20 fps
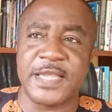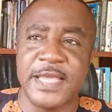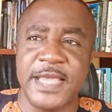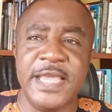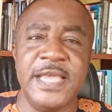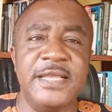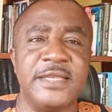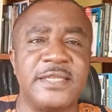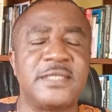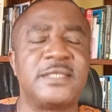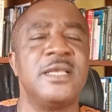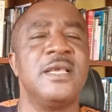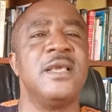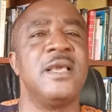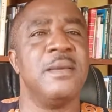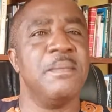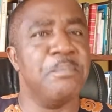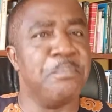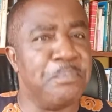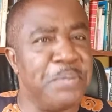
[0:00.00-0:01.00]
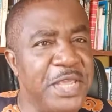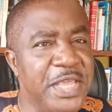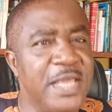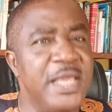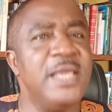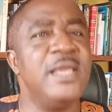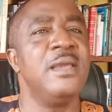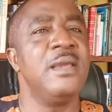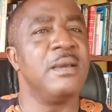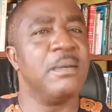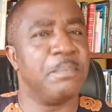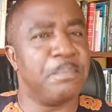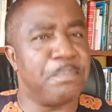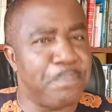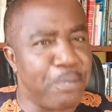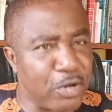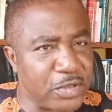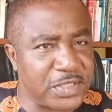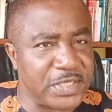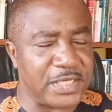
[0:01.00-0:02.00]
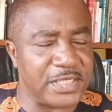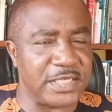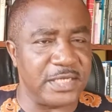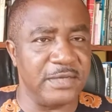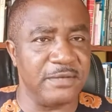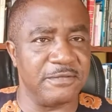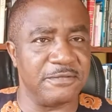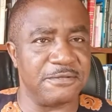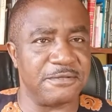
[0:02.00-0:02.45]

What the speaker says: is be positive.